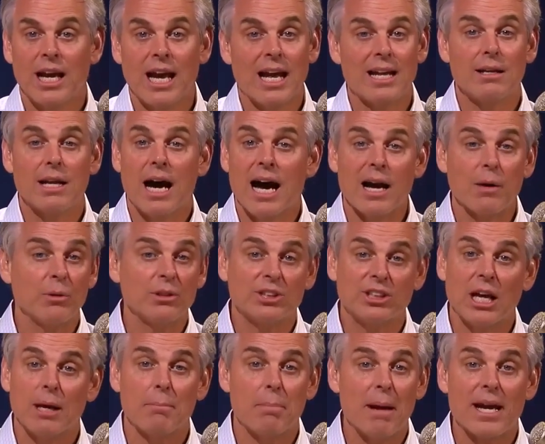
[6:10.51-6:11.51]
And I would
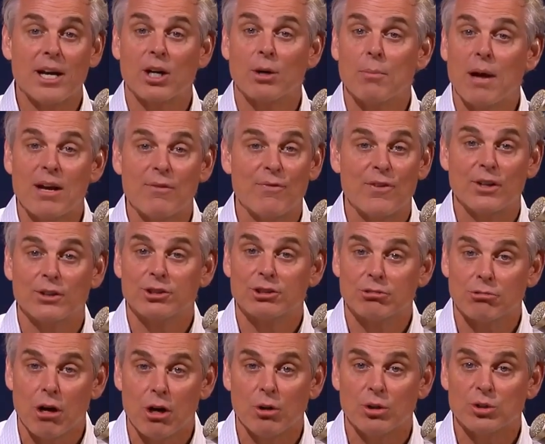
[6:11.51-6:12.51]
say Baker Mayfield's
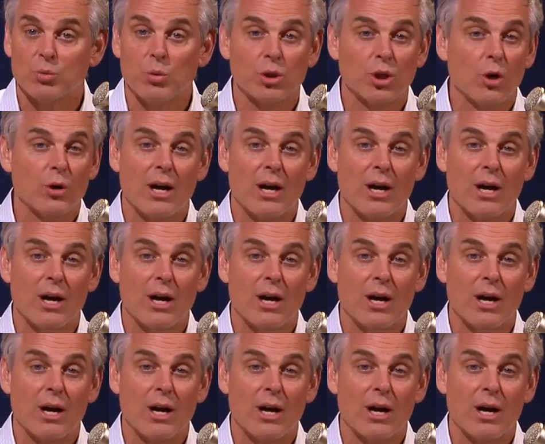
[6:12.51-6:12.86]
throws will go